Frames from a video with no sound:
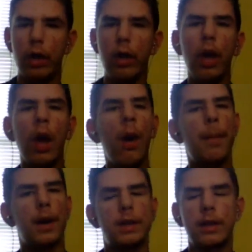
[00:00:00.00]
But at the end
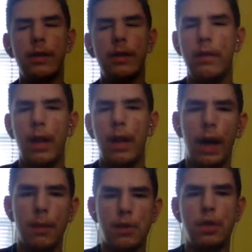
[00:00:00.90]
of the day, I'm still a
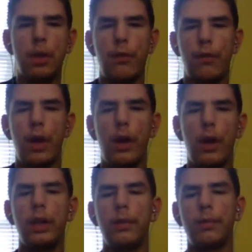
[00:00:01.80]
very,
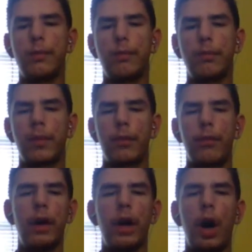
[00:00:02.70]
very
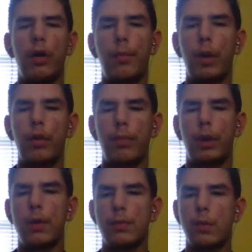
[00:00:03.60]
honest person when it comes to
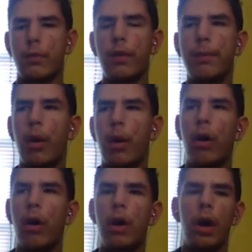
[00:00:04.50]
football.
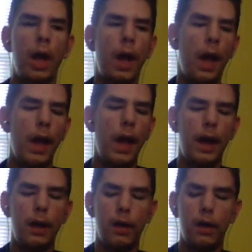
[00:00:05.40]
And
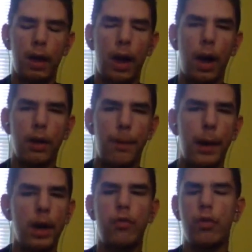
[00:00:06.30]
the
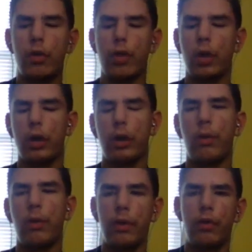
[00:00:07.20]
Patriots are going to win the
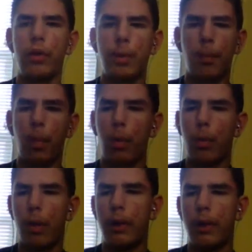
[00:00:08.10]
Super Bowl. And
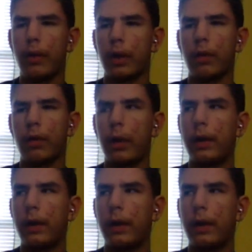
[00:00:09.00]
they're going to win.
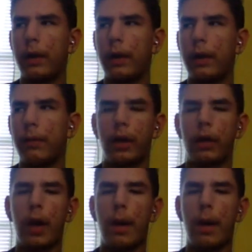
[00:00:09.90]
And they're going to grab their
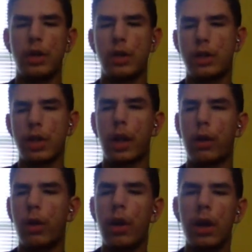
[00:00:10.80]
6th title.
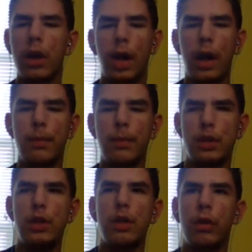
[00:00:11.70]
Tie up with the
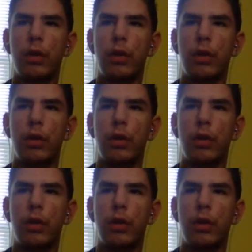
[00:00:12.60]
Steelers.